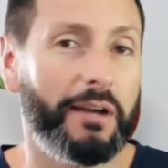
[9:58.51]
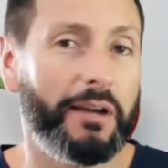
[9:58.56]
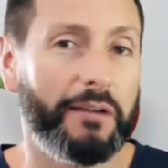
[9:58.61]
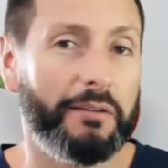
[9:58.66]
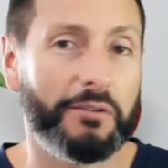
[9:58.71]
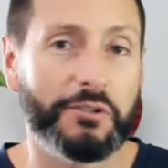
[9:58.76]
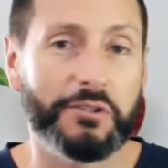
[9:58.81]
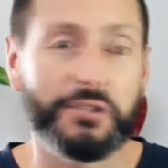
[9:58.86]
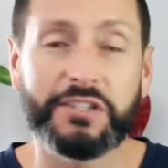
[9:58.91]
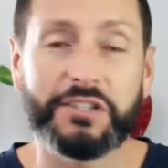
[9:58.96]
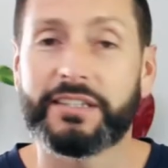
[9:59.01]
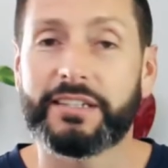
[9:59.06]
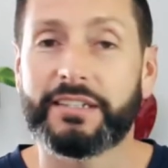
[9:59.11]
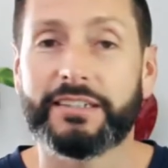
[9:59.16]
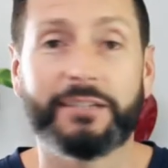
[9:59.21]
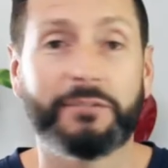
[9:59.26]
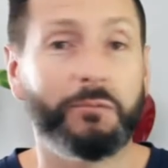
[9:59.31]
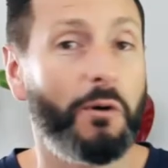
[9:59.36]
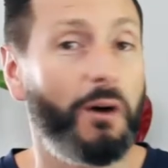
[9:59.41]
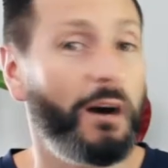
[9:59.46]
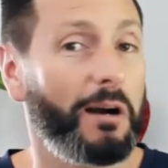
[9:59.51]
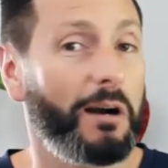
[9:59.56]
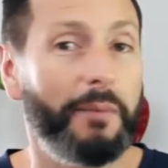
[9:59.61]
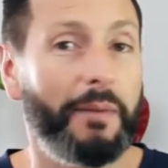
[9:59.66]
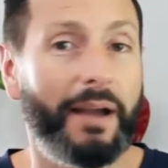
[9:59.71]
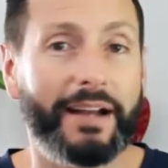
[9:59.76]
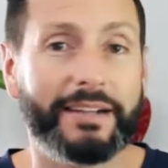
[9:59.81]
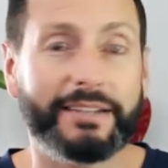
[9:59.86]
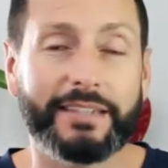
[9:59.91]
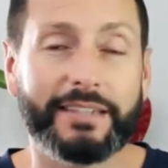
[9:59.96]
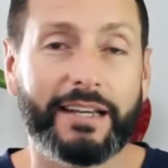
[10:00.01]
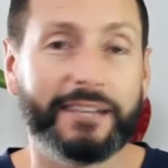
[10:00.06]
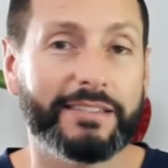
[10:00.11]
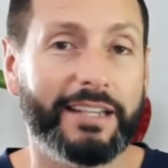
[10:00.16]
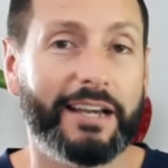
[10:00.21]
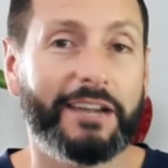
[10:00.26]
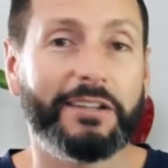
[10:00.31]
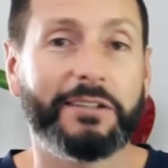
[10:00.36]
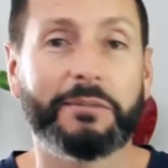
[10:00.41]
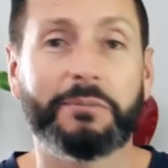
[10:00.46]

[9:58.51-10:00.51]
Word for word: beverages and then walk back downtown.